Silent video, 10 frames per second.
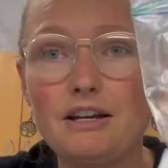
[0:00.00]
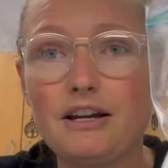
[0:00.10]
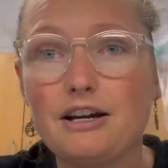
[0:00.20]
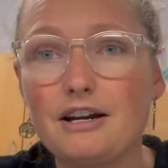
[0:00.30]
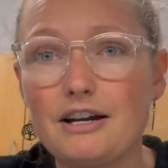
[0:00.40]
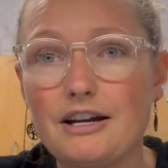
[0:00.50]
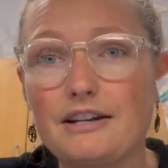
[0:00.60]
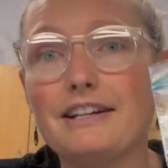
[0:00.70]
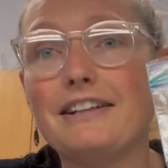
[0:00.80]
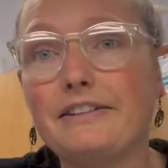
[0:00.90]
uh,
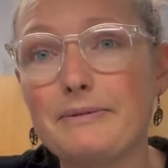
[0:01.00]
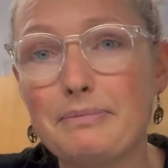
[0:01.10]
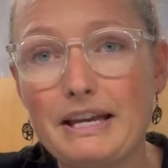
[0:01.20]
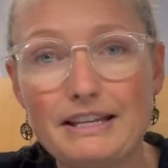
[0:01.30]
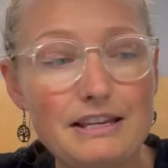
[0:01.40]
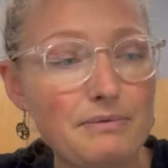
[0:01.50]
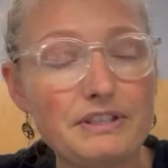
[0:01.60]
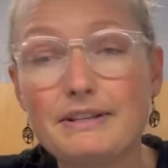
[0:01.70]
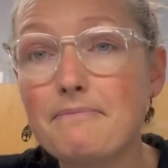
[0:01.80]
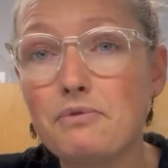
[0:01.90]
a baggie with
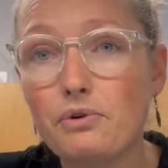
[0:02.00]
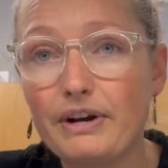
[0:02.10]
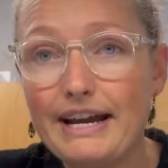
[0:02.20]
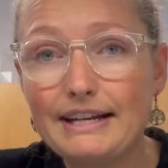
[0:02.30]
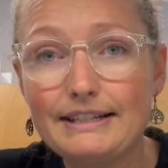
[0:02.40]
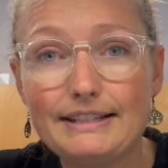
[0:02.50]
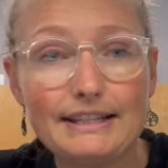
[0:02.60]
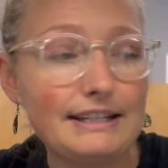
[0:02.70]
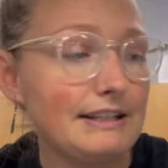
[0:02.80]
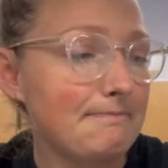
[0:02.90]
some borax in
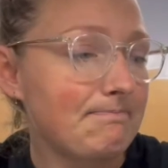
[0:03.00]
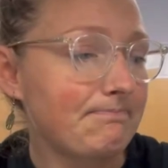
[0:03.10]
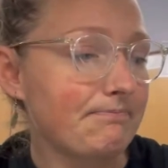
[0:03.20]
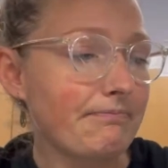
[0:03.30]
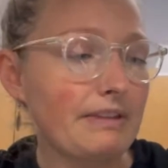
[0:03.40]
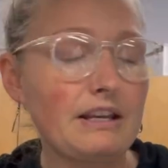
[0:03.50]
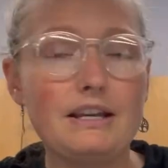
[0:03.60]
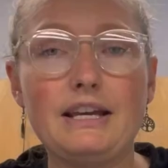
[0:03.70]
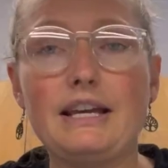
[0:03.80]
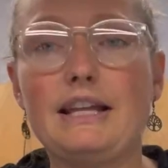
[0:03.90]
it,
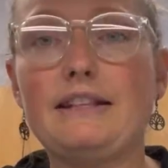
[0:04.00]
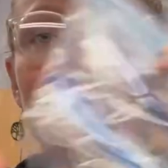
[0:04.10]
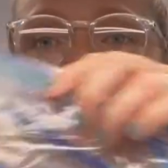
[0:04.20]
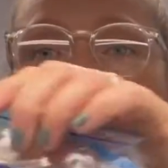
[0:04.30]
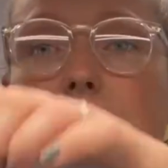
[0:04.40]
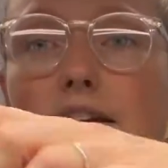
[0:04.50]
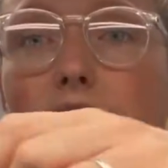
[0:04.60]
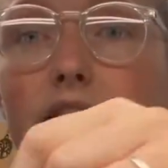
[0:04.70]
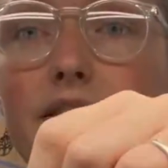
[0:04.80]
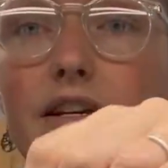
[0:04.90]
and then
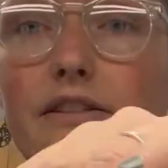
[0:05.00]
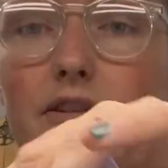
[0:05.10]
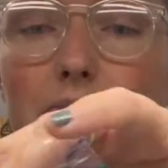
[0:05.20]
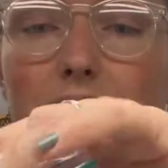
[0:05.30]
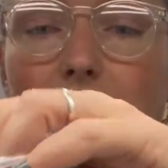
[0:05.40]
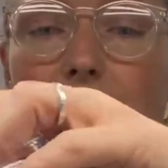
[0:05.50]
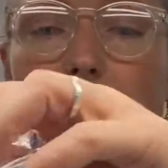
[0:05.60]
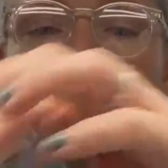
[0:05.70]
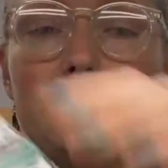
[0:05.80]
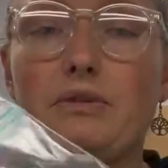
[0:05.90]
another bag
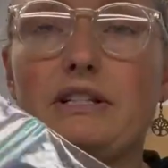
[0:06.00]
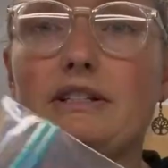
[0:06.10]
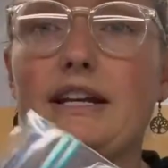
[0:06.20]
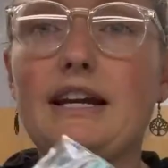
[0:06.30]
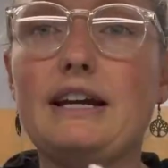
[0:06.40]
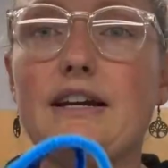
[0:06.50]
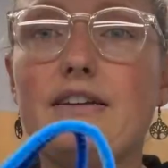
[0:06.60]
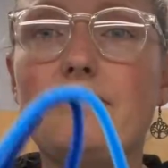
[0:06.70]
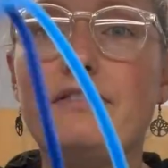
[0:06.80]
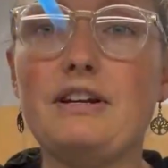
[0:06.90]
that's going to
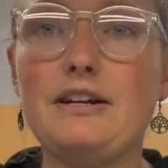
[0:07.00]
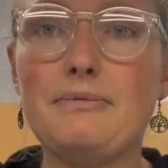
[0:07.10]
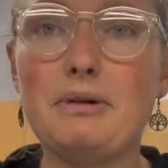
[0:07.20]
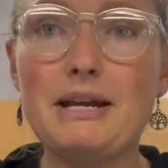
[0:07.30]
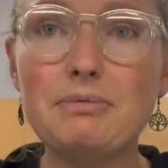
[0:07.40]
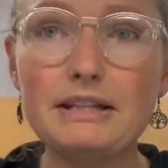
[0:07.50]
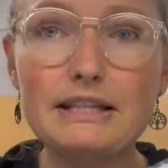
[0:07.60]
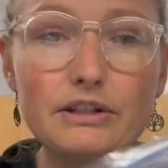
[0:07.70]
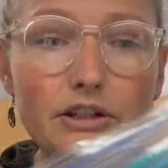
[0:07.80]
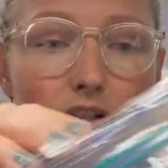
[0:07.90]
have pipe
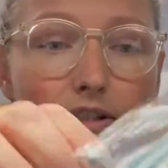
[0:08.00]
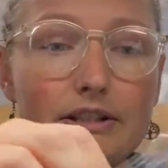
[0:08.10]
cleaners,